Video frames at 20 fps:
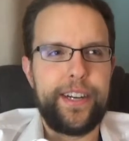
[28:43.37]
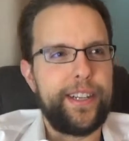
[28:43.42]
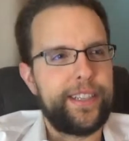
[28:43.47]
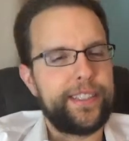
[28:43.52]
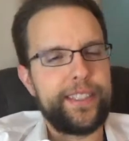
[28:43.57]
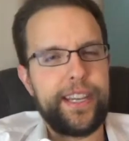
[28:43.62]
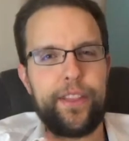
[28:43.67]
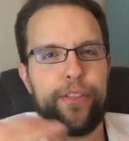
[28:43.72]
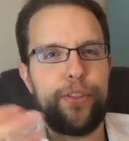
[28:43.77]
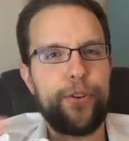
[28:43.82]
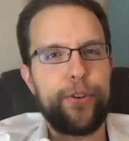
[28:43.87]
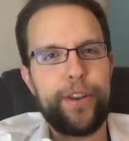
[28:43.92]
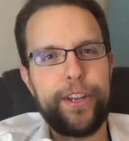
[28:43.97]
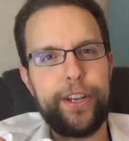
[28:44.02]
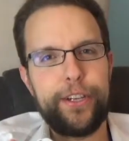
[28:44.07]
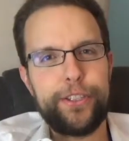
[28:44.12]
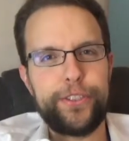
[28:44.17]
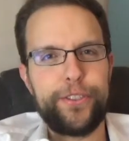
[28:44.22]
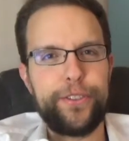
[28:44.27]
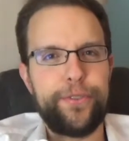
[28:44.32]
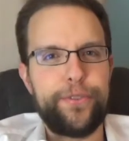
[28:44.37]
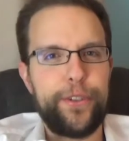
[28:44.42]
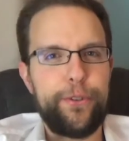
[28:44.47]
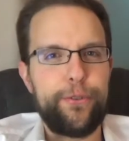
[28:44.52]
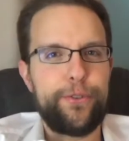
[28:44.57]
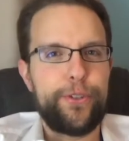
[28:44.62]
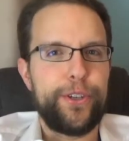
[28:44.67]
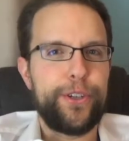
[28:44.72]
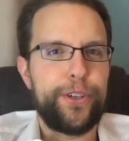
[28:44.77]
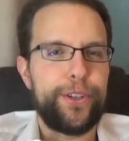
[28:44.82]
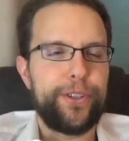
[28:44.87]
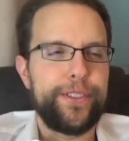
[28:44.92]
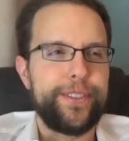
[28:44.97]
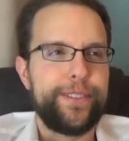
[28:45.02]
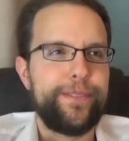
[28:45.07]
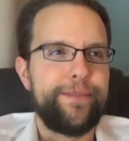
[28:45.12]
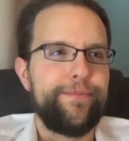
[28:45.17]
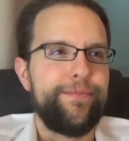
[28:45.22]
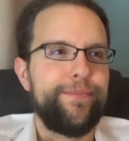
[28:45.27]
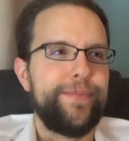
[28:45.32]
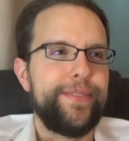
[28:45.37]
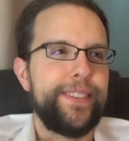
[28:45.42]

and it's 30 years in the future, and